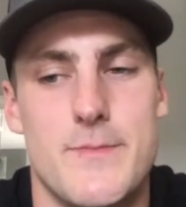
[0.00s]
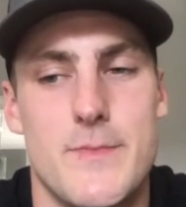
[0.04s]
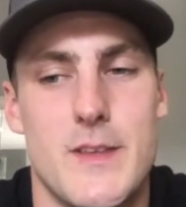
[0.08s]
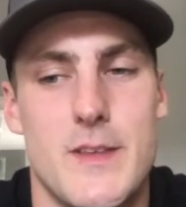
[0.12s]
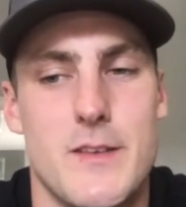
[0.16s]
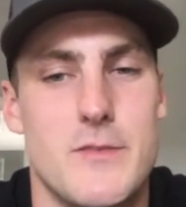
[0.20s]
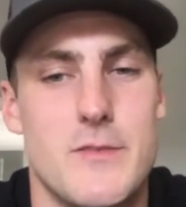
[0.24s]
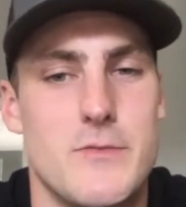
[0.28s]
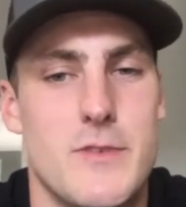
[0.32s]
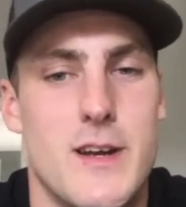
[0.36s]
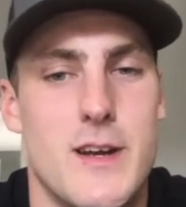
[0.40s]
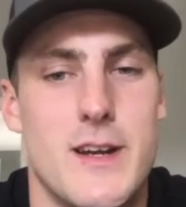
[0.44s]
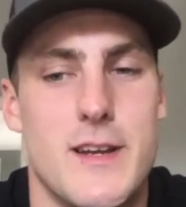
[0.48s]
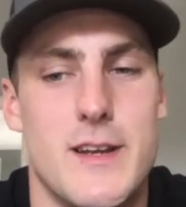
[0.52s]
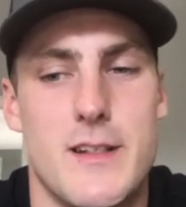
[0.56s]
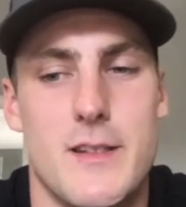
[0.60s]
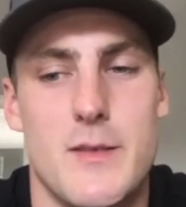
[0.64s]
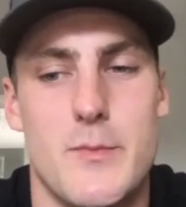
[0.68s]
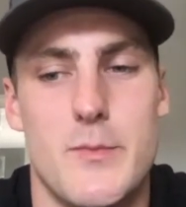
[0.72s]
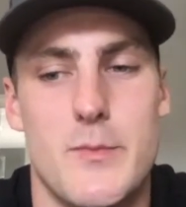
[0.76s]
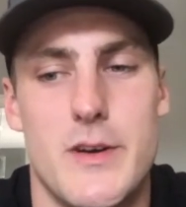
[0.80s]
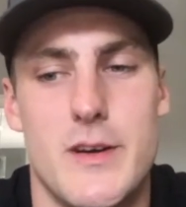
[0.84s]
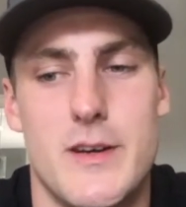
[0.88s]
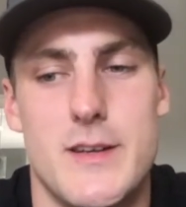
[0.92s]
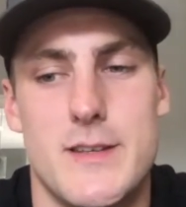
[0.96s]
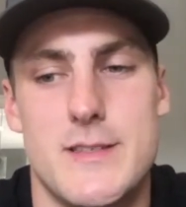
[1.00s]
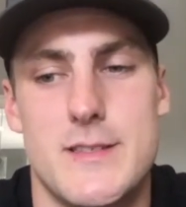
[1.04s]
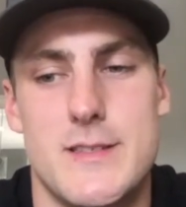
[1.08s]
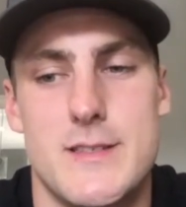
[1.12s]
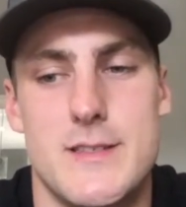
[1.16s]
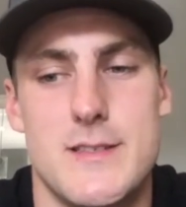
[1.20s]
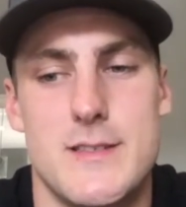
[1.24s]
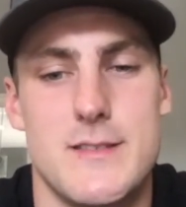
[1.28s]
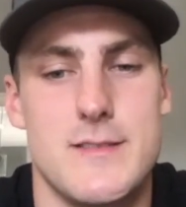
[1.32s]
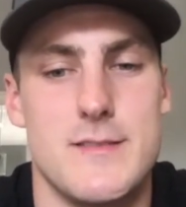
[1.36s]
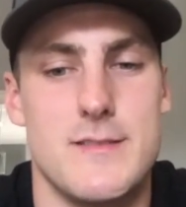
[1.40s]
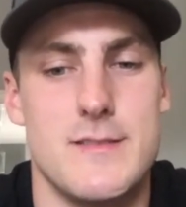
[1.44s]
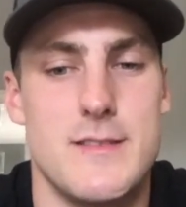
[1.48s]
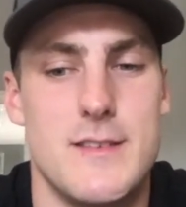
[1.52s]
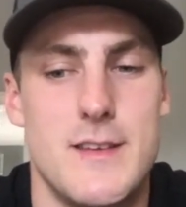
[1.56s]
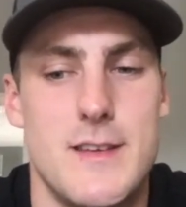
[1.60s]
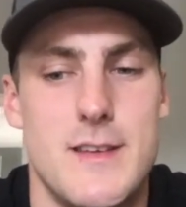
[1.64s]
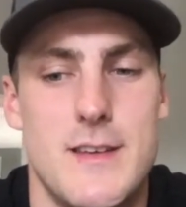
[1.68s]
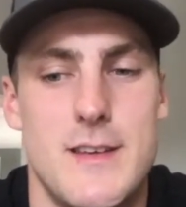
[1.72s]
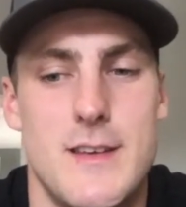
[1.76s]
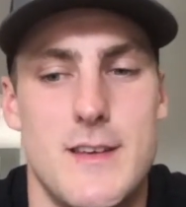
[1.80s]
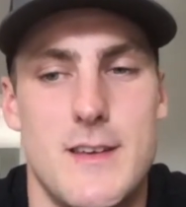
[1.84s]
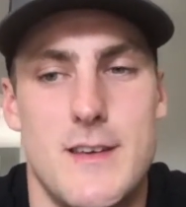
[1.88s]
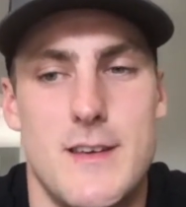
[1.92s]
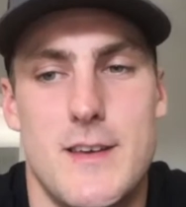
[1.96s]
riding the bus and
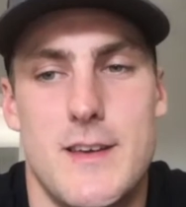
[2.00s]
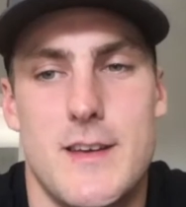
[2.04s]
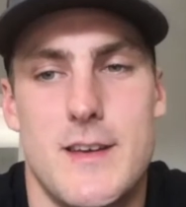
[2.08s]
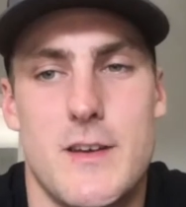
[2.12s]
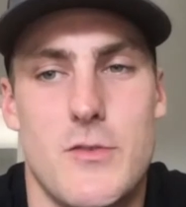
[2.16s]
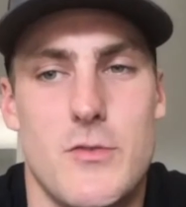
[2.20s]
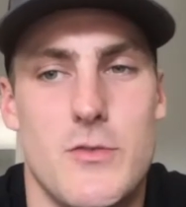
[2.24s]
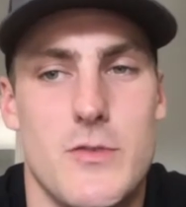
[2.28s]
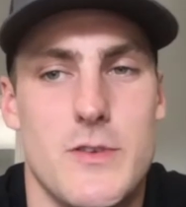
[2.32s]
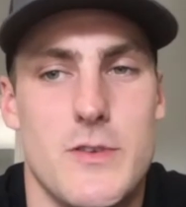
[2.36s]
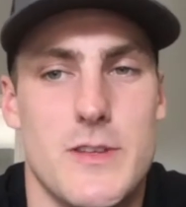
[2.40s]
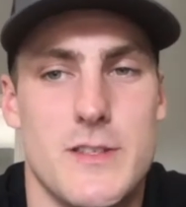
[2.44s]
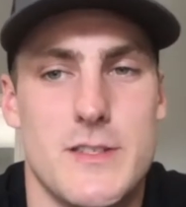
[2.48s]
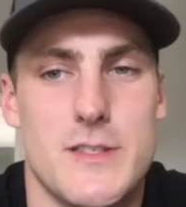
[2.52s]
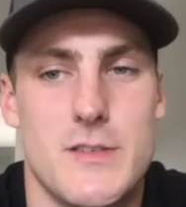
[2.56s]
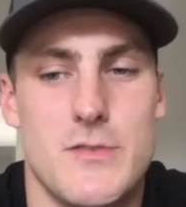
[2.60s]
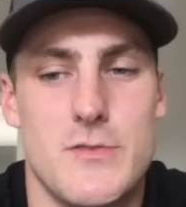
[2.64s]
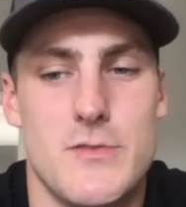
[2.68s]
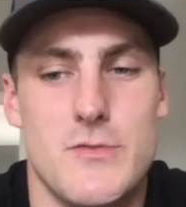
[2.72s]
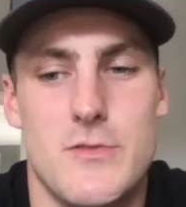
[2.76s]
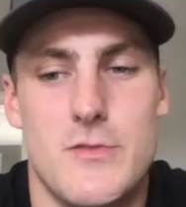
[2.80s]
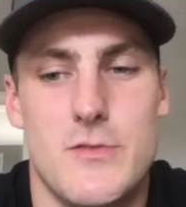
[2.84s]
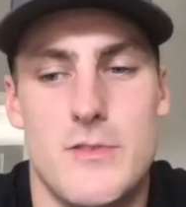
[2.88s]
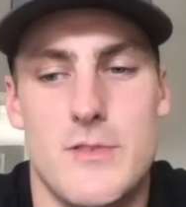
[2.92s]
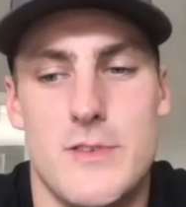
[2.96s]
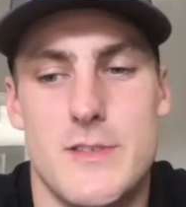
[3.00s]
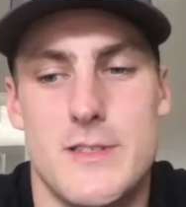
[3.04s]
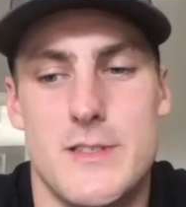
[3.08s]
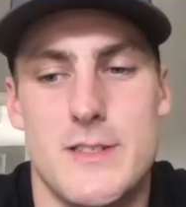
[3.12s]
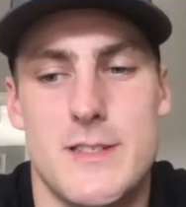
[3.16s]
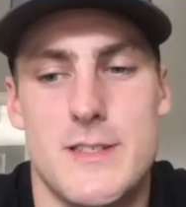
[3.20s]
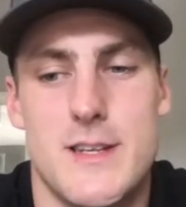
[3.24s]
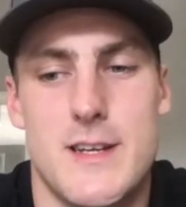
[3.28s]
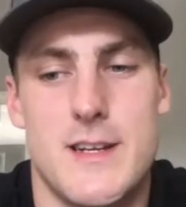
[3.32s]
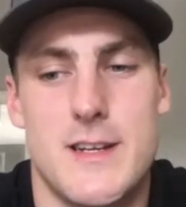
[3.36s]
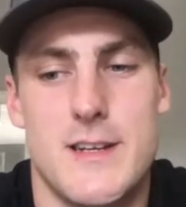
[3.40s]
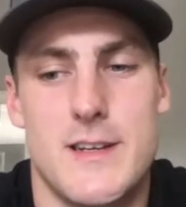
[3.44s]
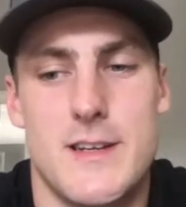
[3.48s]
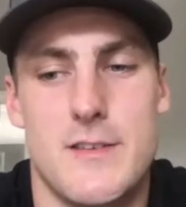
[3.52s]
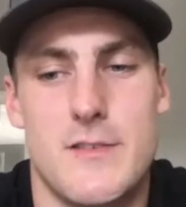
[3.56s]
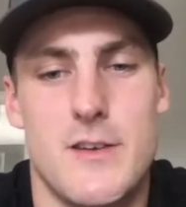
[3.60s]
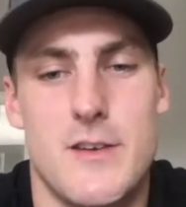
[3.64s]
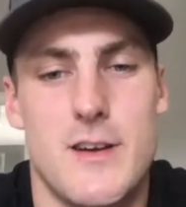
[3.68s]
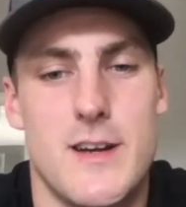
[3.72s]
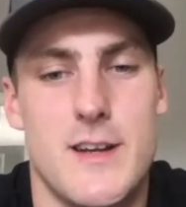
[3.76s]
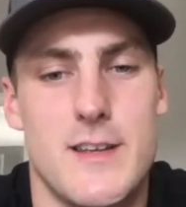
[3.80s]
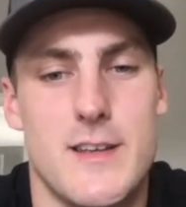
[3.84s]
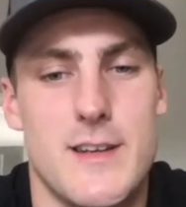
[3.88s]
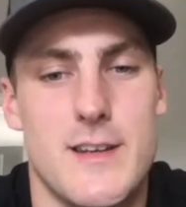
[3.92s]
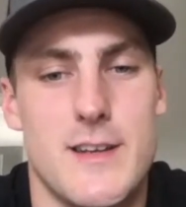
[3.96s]
going to school and just kind of
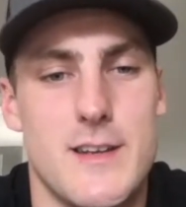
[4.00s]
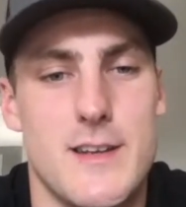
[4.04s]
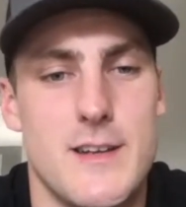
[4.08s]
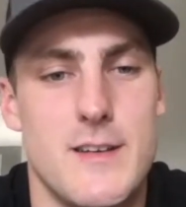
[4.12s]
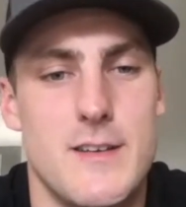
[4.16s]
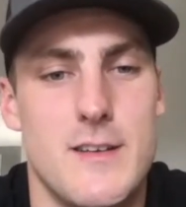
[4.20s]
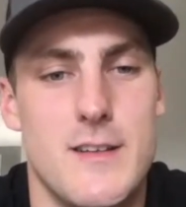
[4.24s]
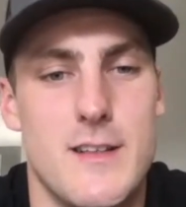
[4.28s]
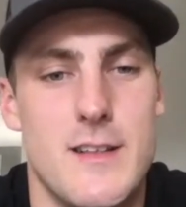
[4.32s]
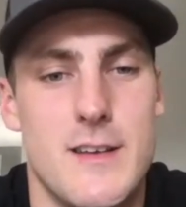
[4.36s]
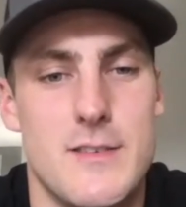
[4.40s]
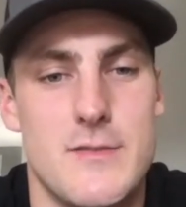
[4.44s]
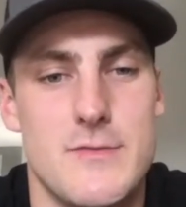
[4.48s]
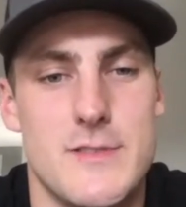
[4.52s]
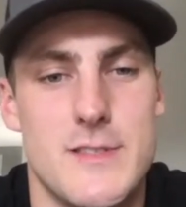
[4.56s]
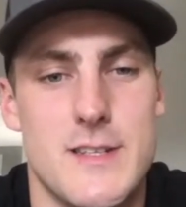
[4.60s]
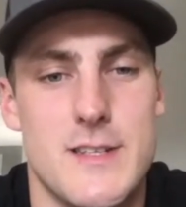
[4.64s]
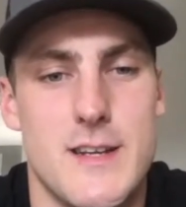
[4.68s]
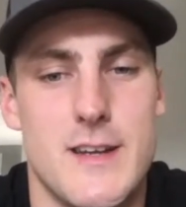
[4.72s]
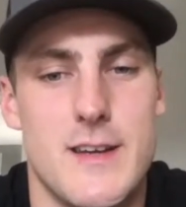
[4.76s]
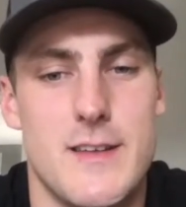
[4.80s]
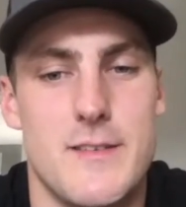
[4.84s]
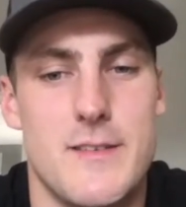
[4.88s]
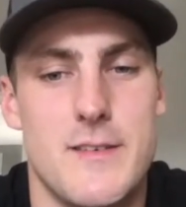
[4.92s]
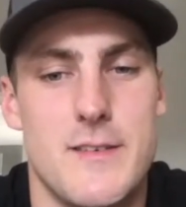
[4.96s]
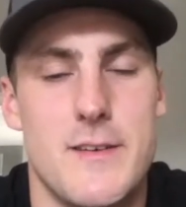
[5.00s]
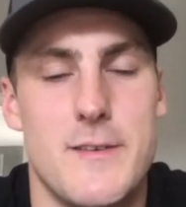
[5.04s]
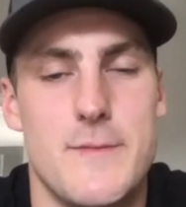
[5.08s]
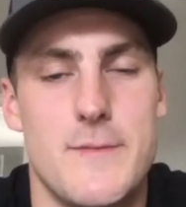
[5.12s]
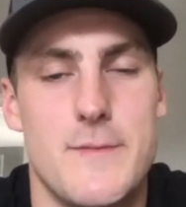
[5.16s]
grinding it all out together.